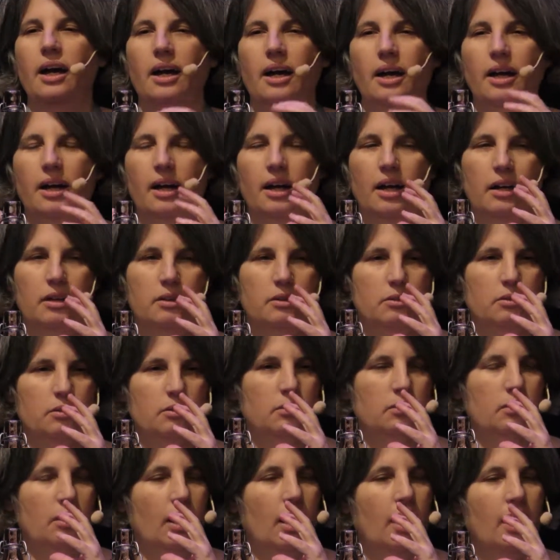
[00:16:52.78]
and
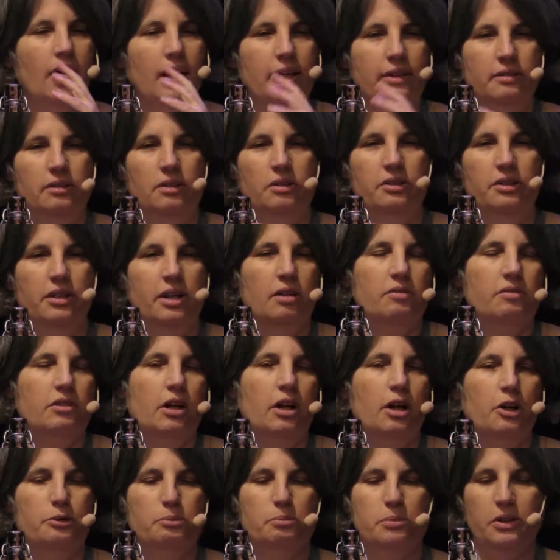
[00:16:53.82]
I don't have
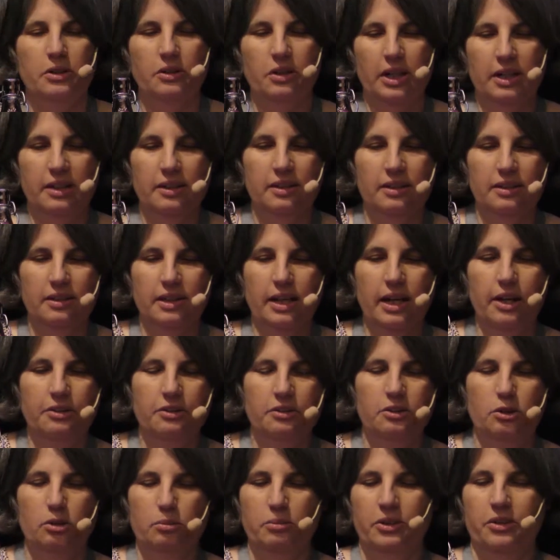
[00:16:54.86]
a hospital I can
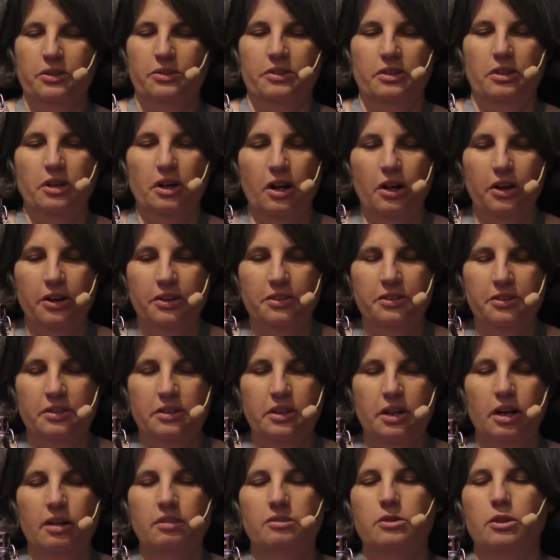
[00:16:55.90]
get to because there aren't
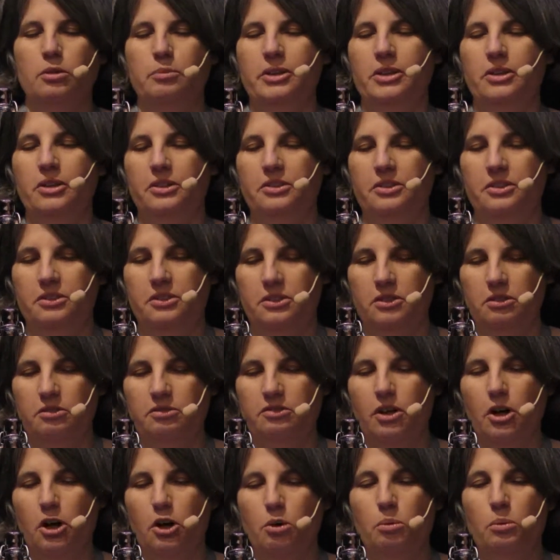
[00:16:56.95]
enough, or because it's too
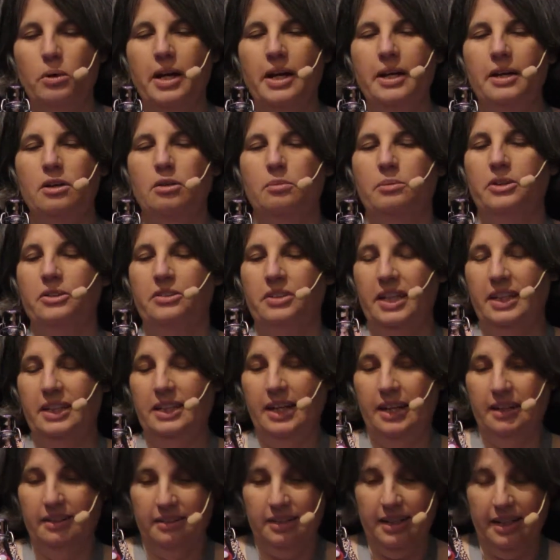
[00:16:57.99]
far away, or because I
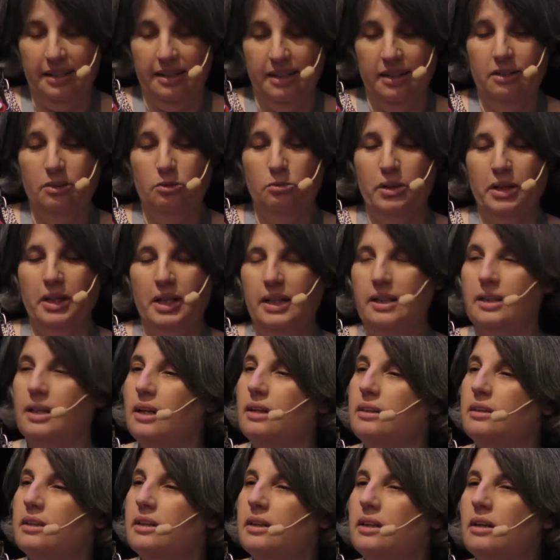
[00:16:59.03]
can't get in when I
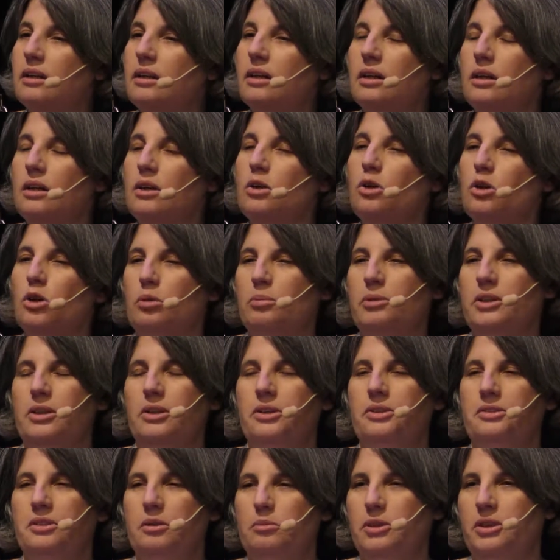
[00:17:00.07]
get there, or
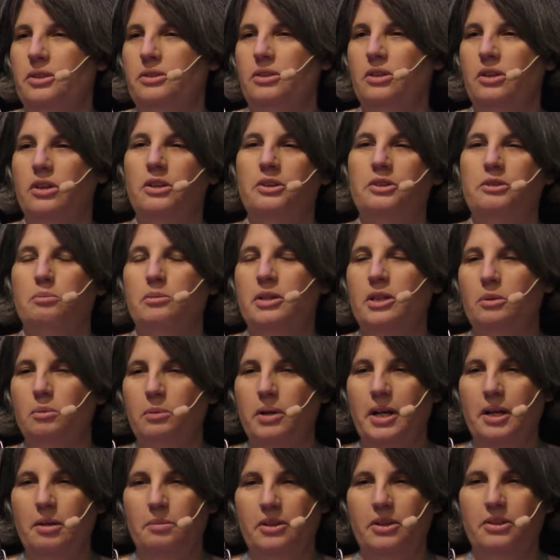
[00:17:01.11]
because someone turns me
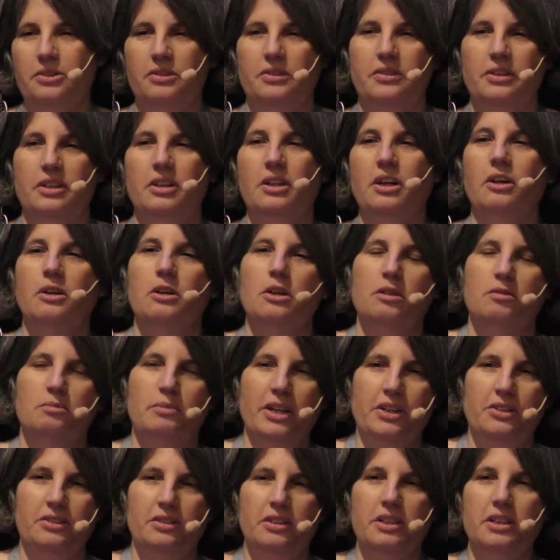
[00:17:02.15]
away because of the color
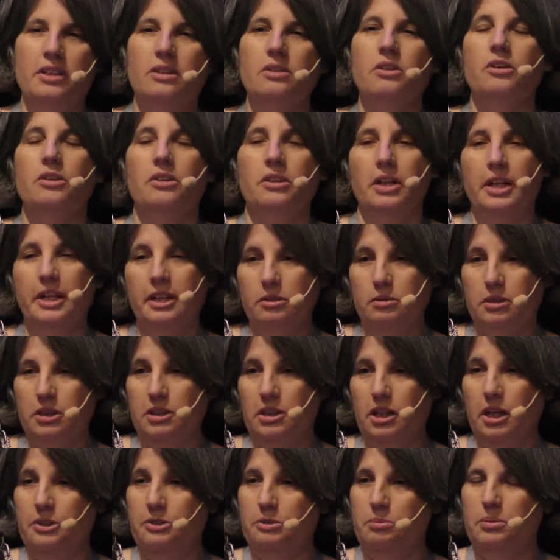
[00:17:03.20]
of my skin or the
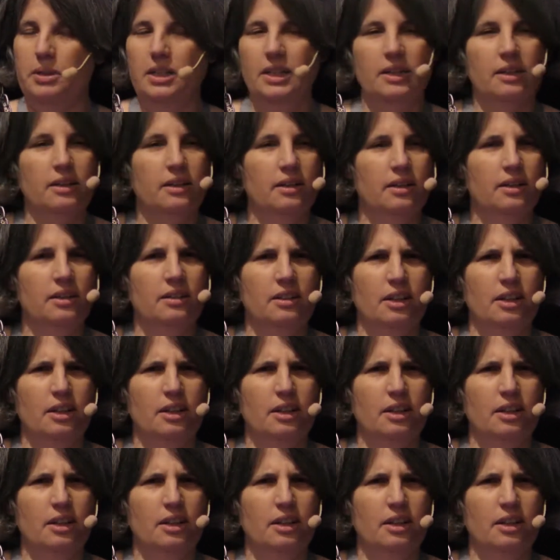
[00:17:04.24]
language I speak.